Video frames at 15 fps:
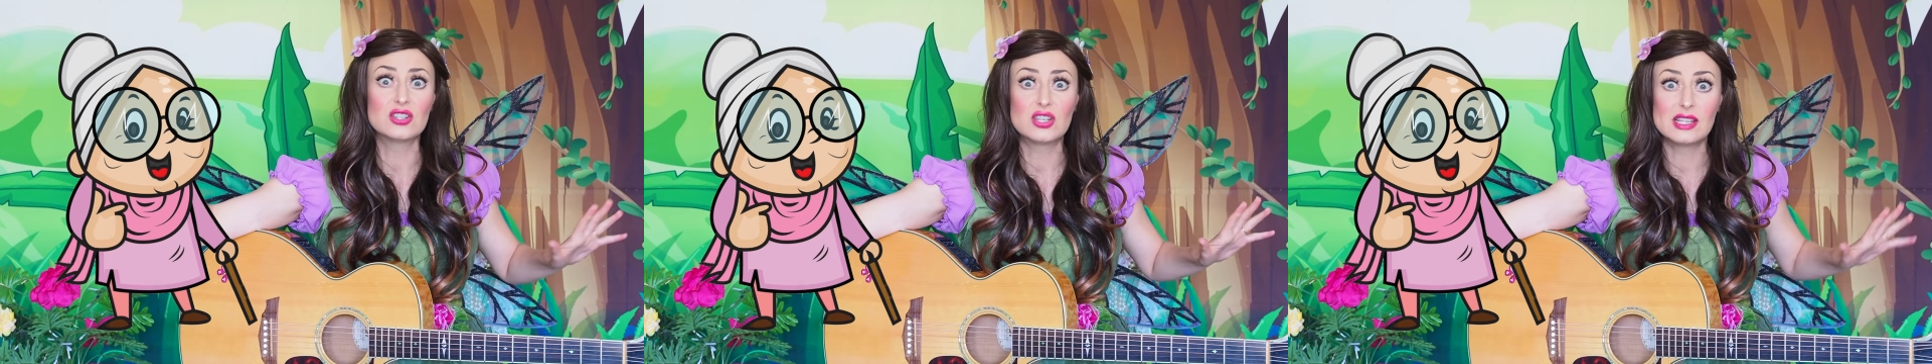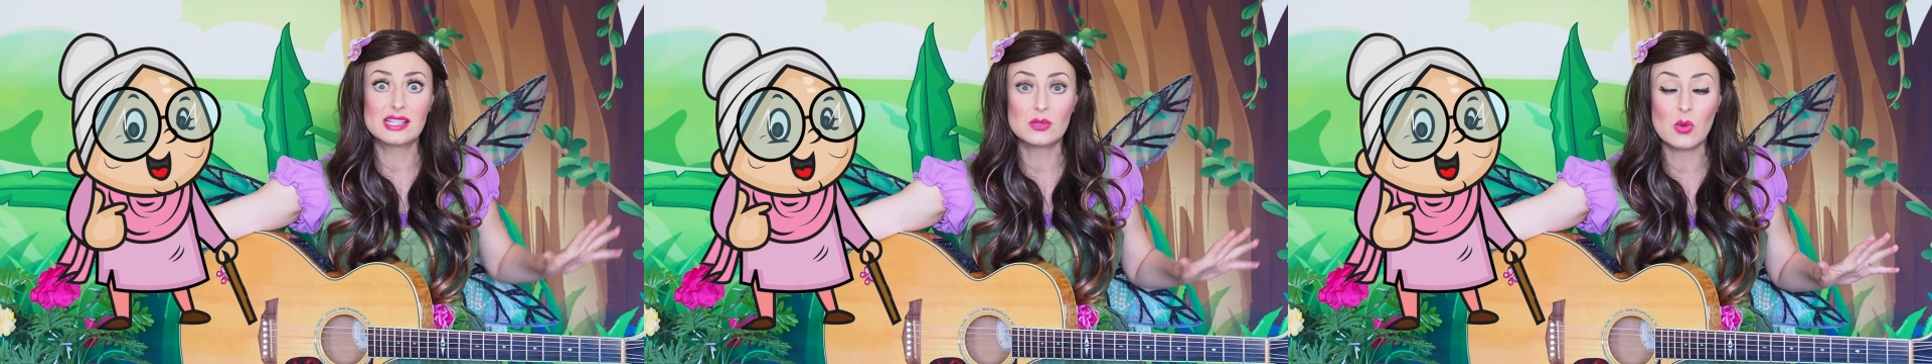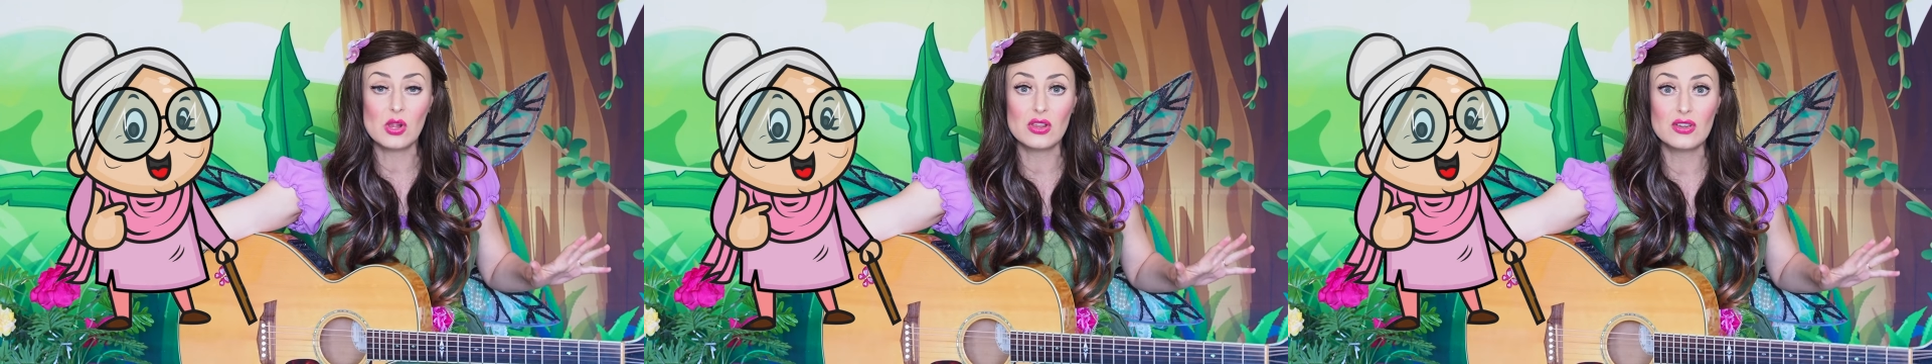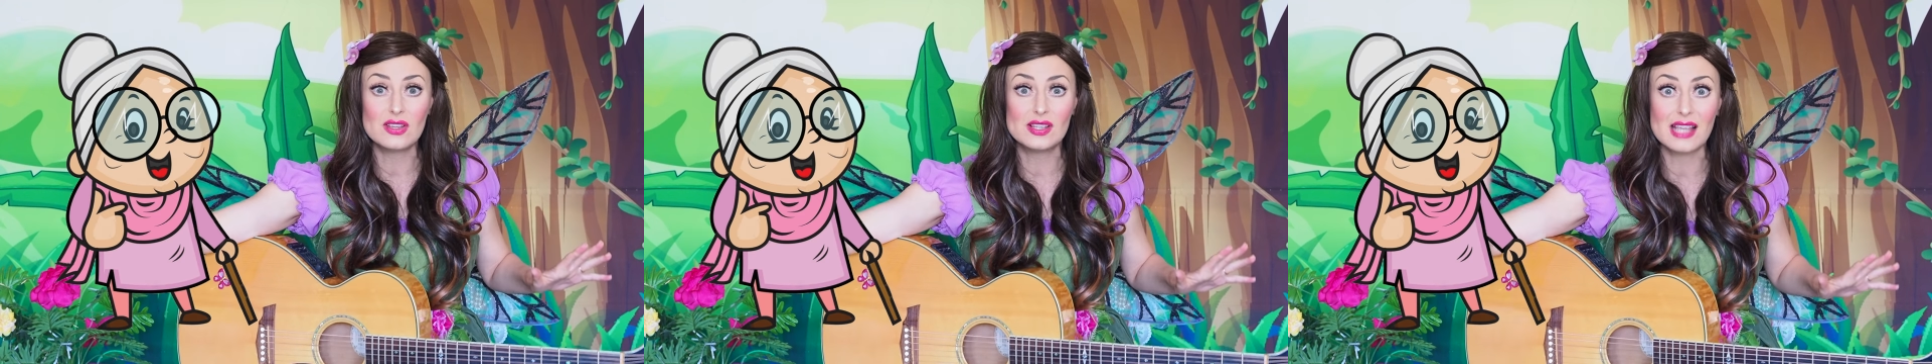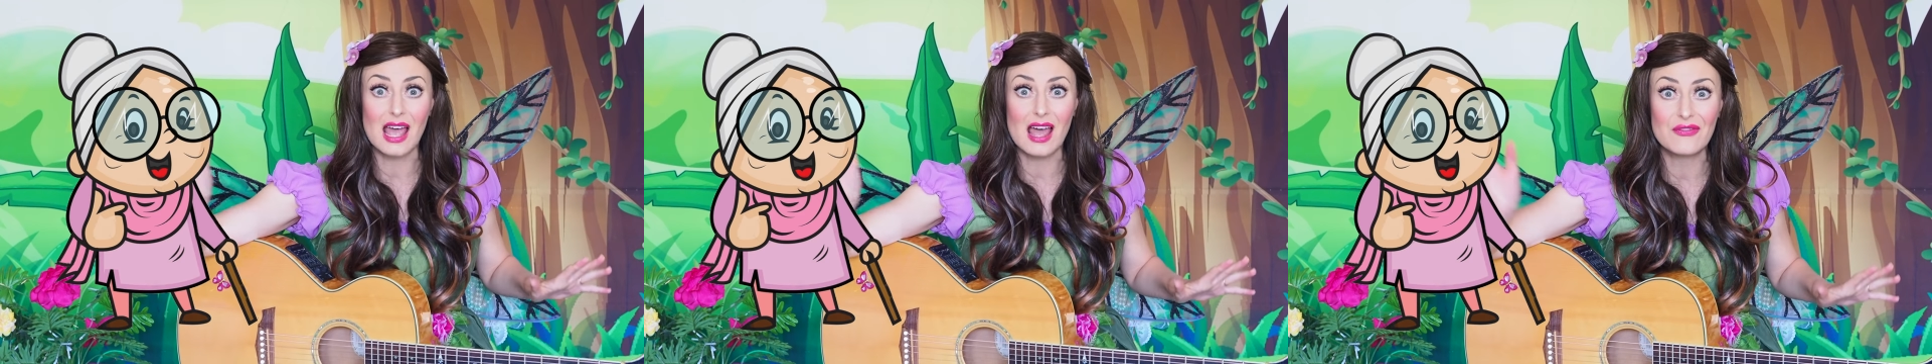She
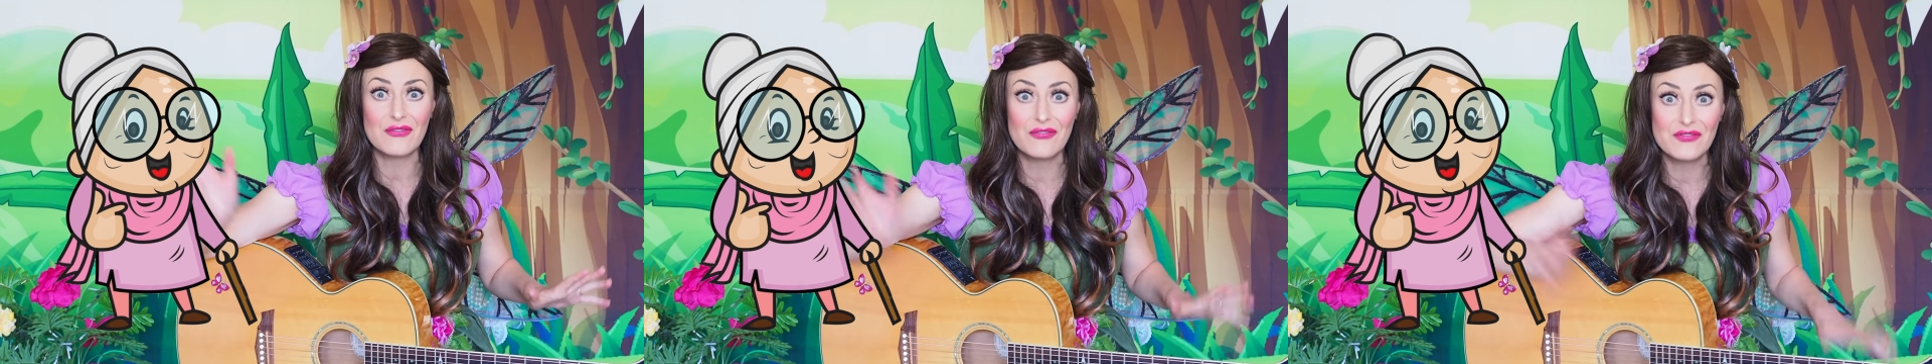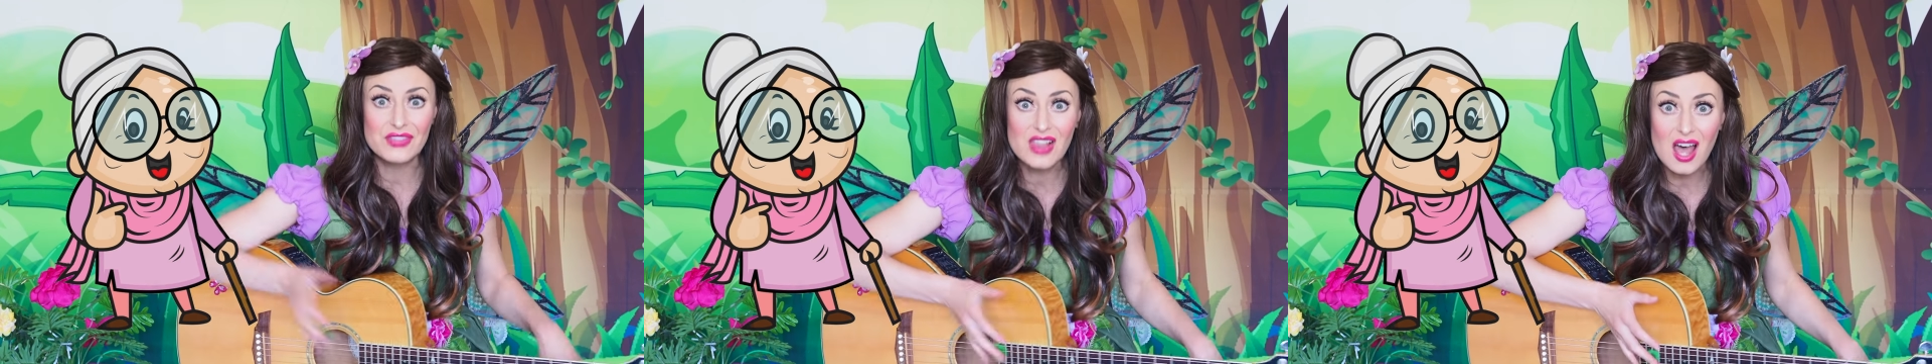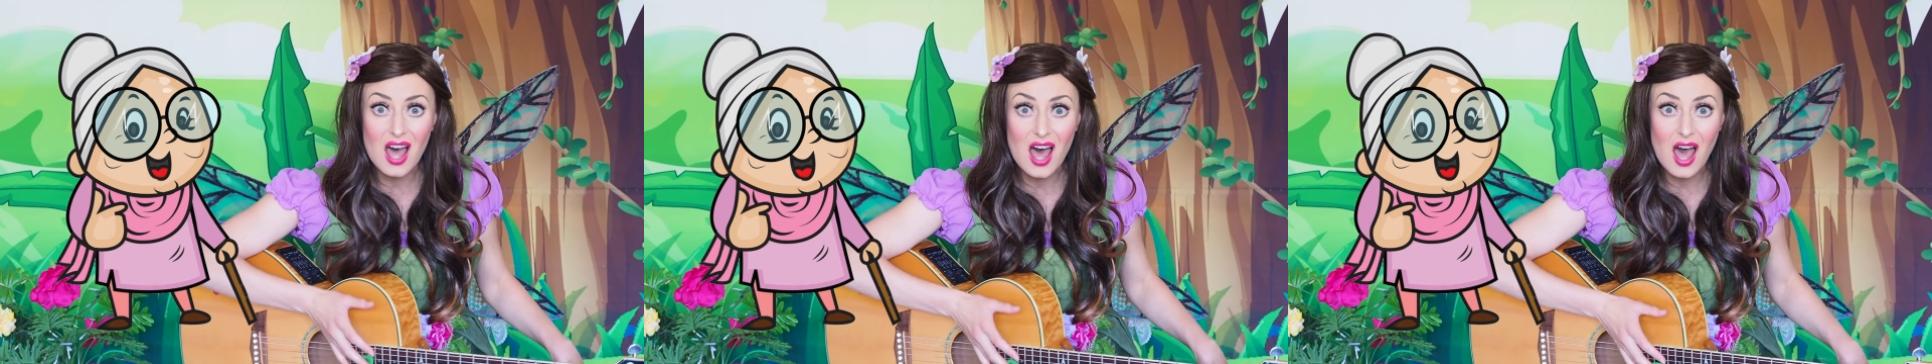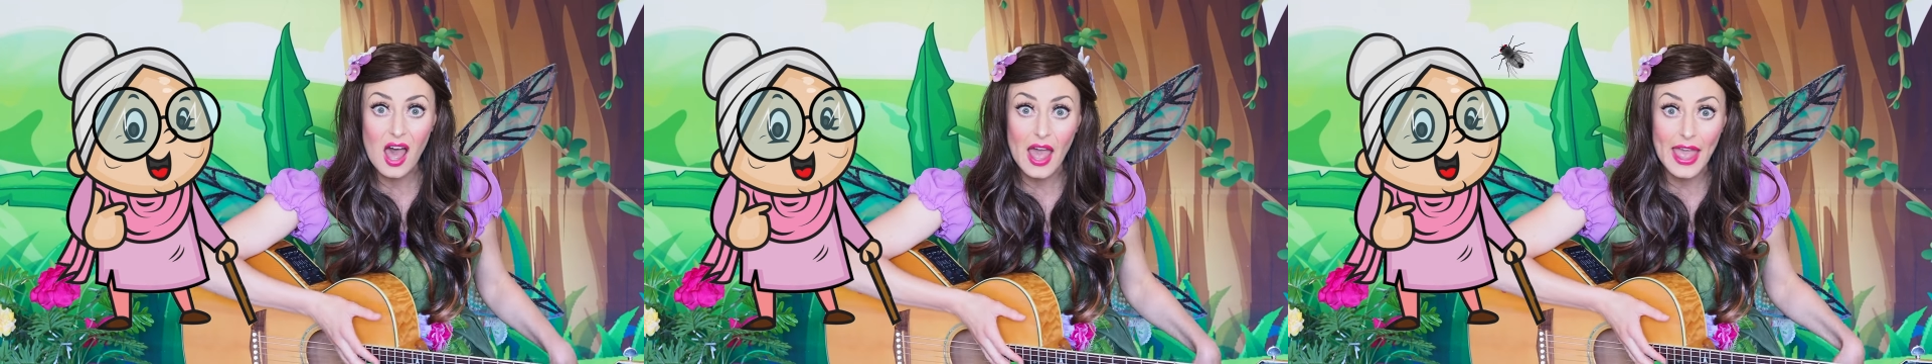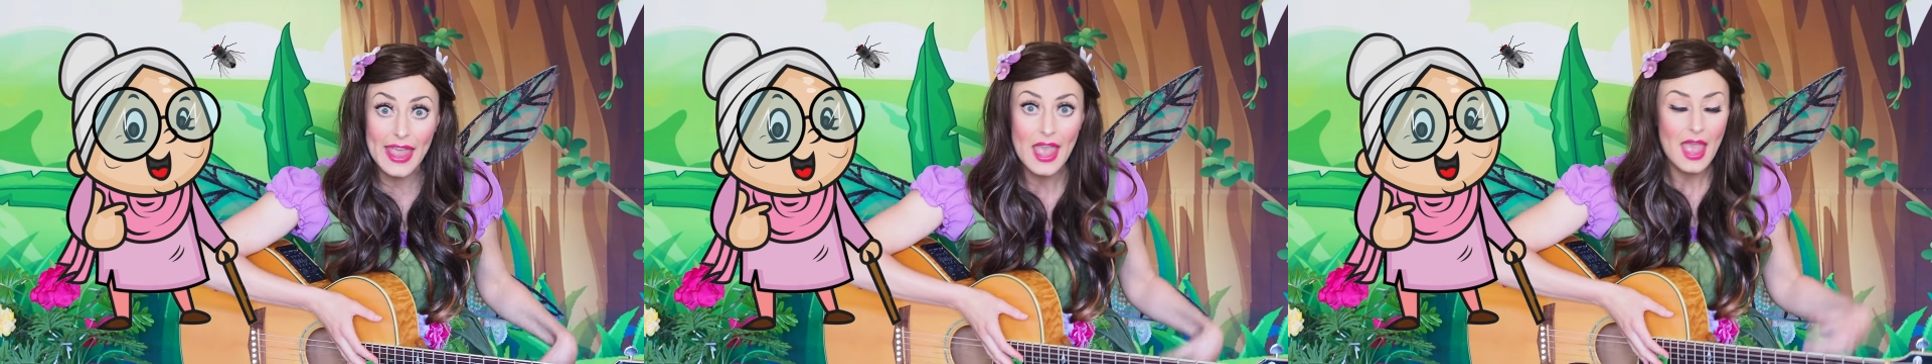swallows a
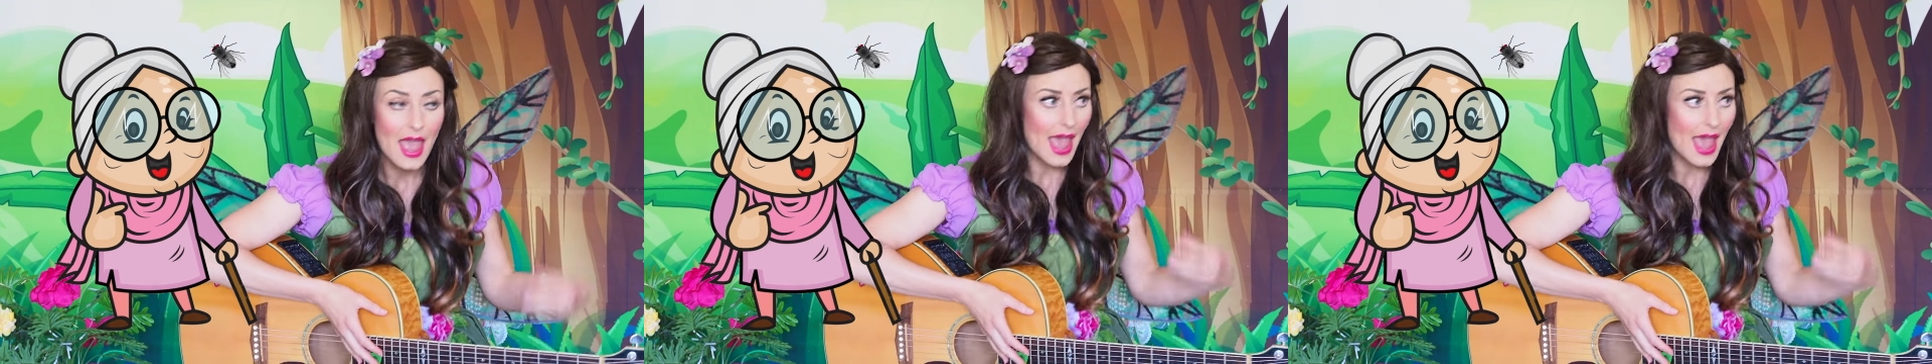fly